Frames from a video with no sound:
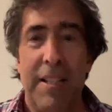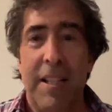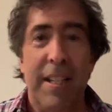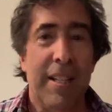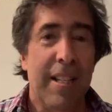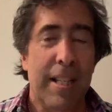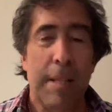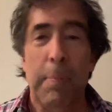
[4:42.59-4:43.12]

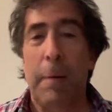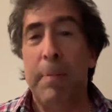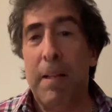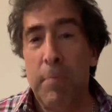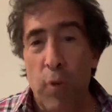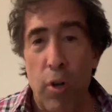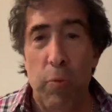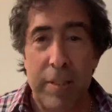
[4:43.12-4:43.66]
you probably have
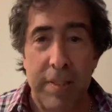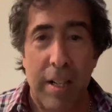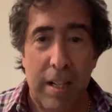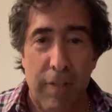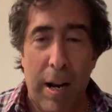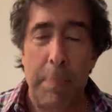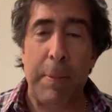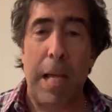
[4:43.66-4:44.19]
more wins at a
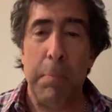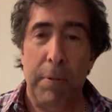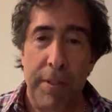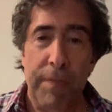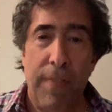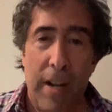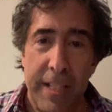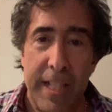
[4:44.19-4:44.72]
crap table than
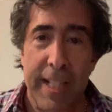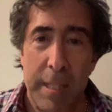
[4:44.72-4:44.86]
finding